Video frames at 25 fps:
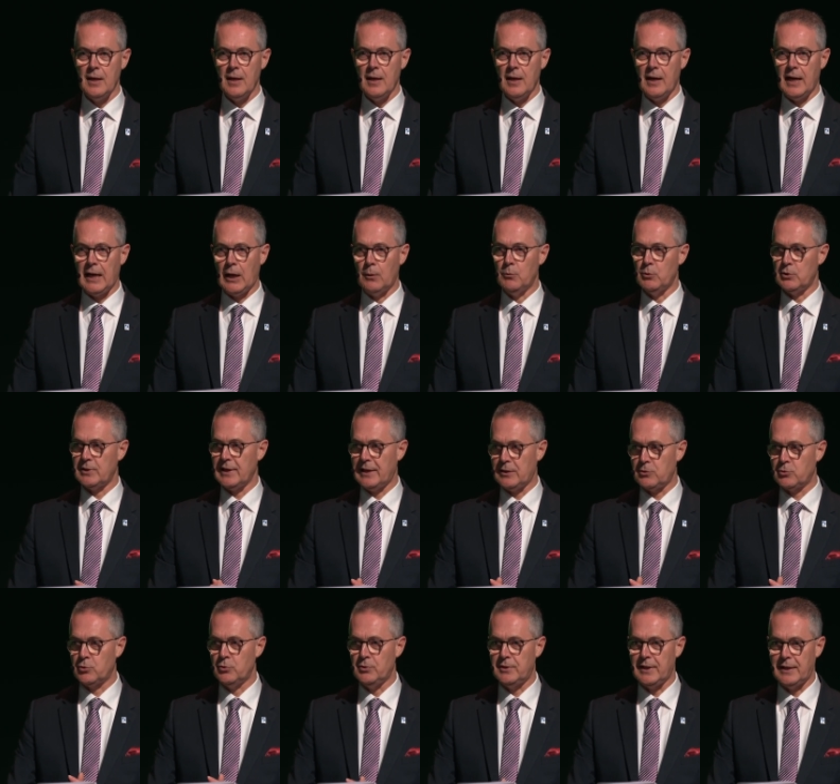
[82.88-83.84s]
And I would add
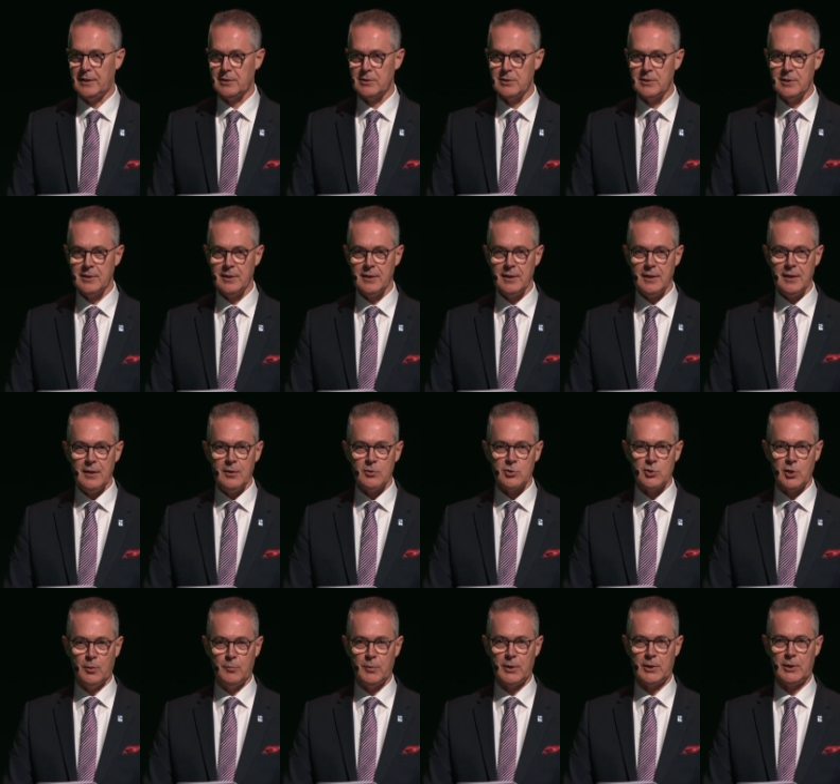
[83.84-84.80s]
to that,
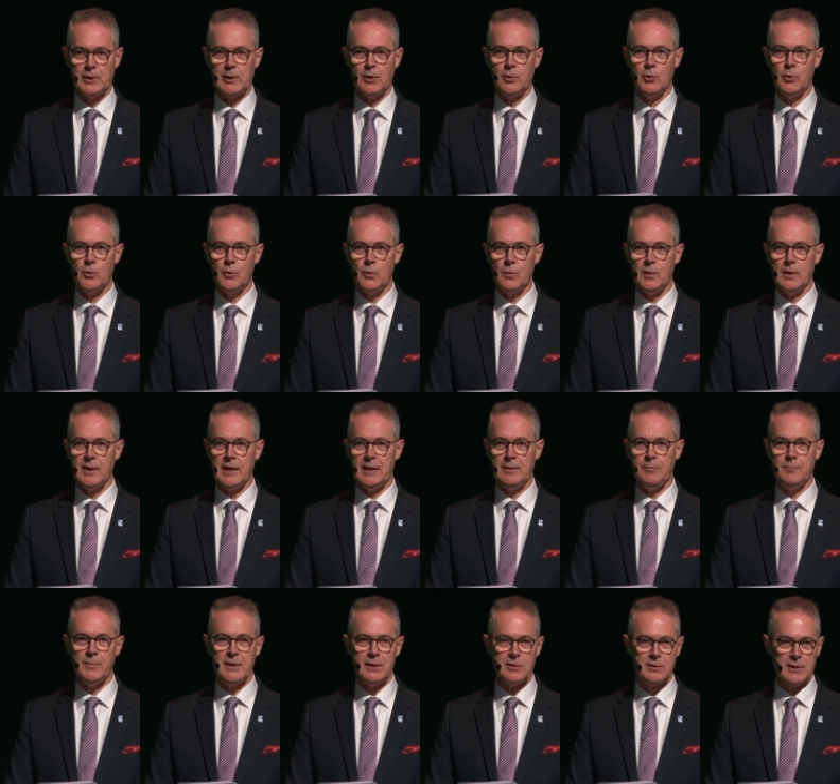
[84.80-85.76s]
somebody who, in
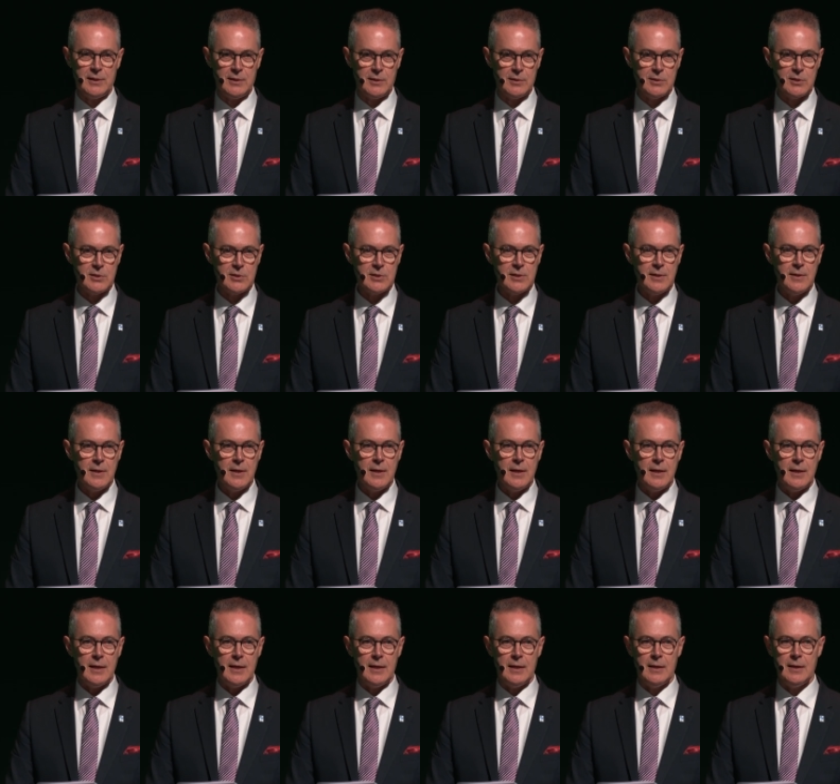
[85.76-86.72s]
meetings,
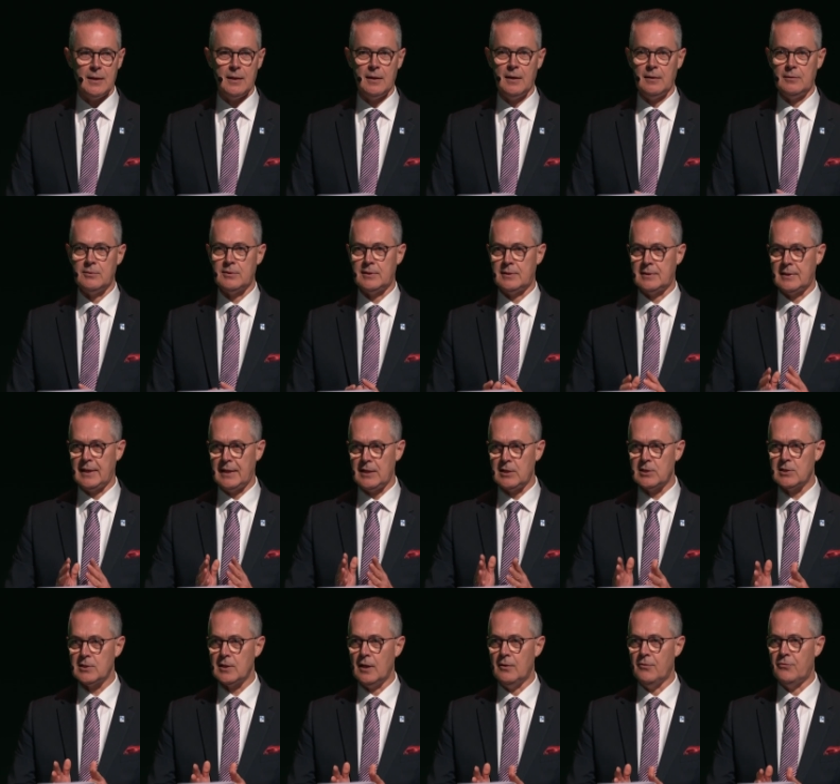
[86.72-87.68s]
uh,
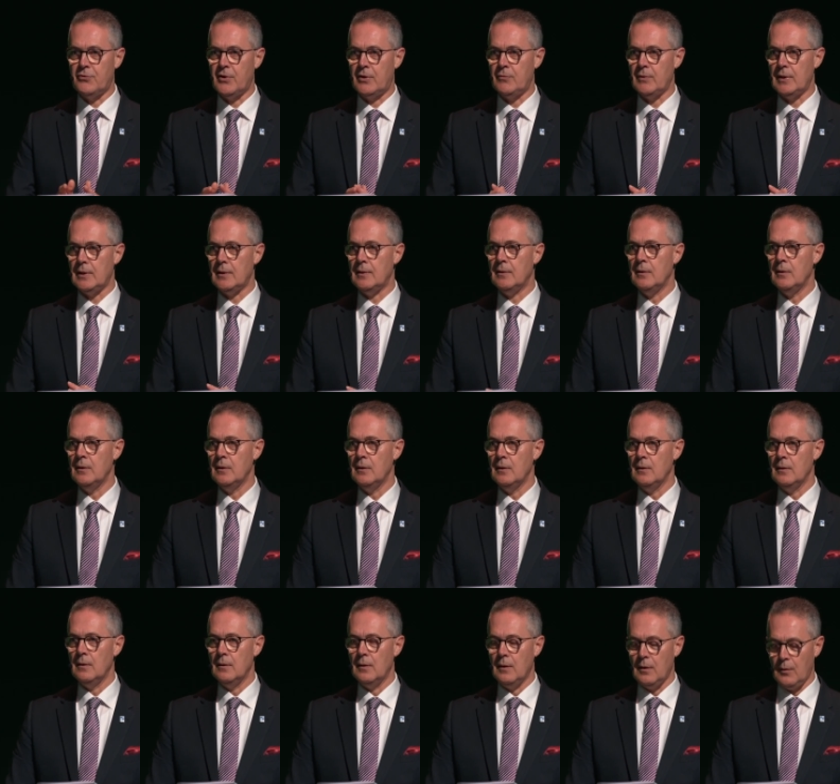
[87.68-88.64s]
takes a very
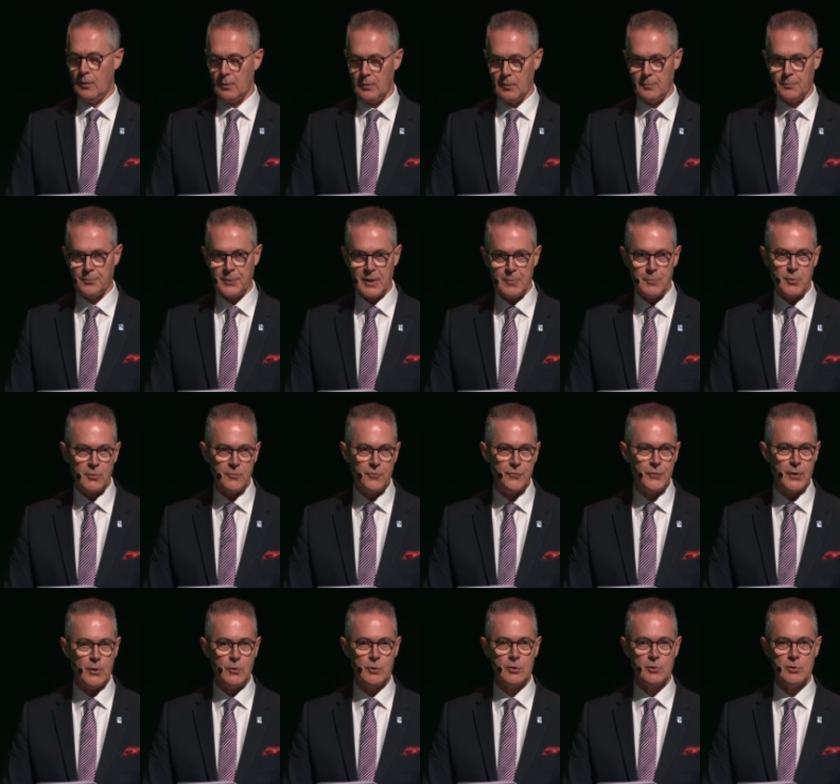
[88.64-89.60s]

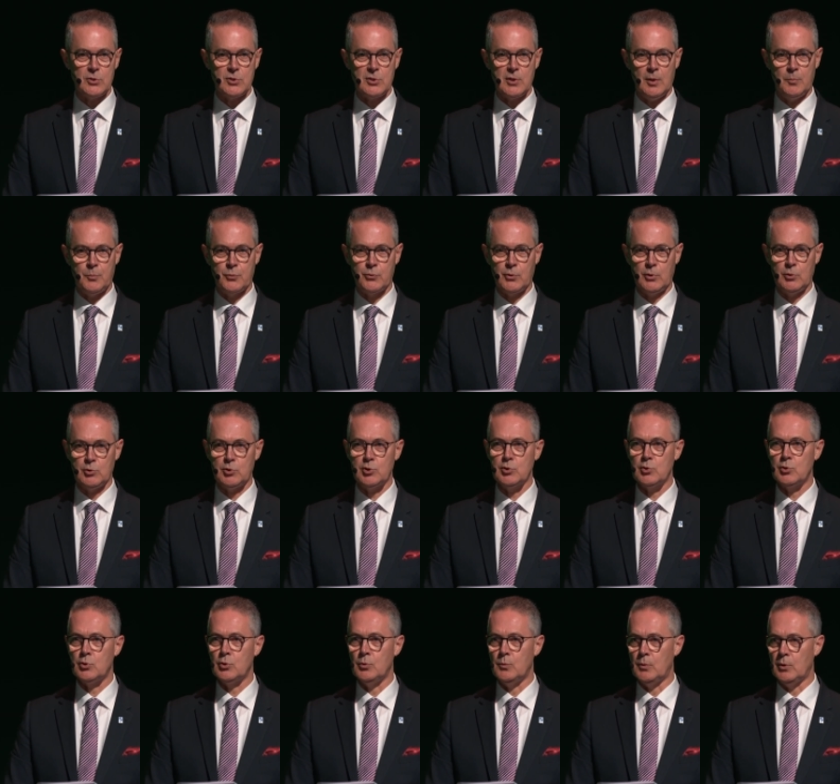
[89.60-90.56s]
people-focused approach
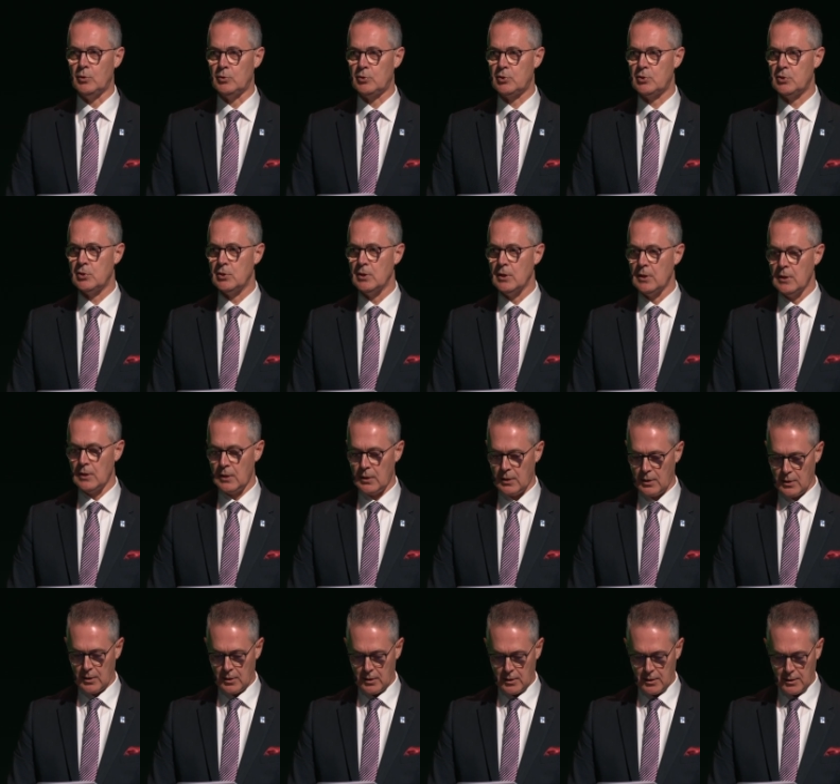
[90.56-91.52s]
towards
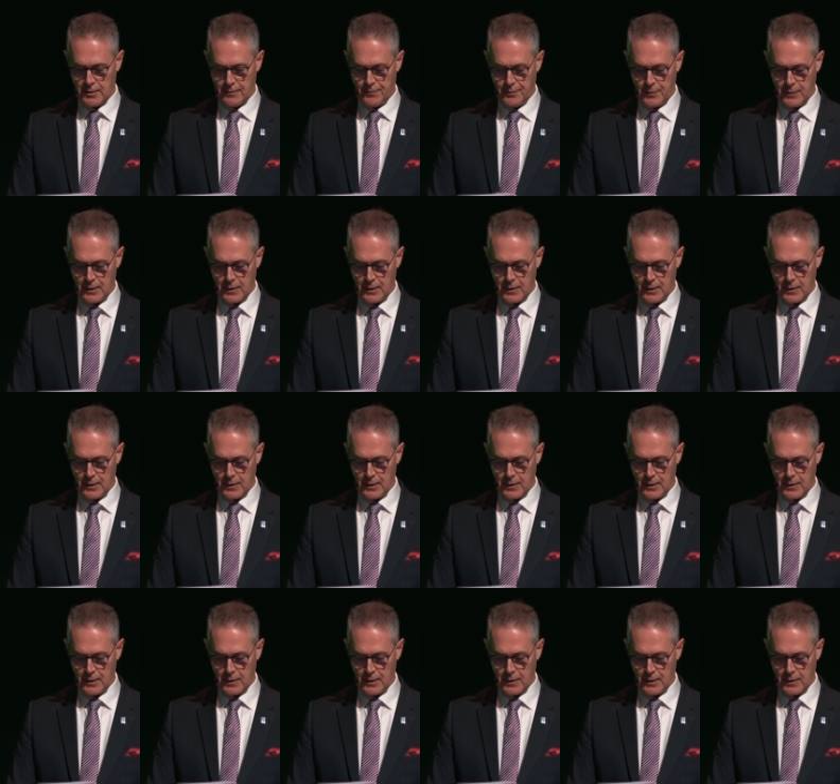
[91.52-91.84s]
um,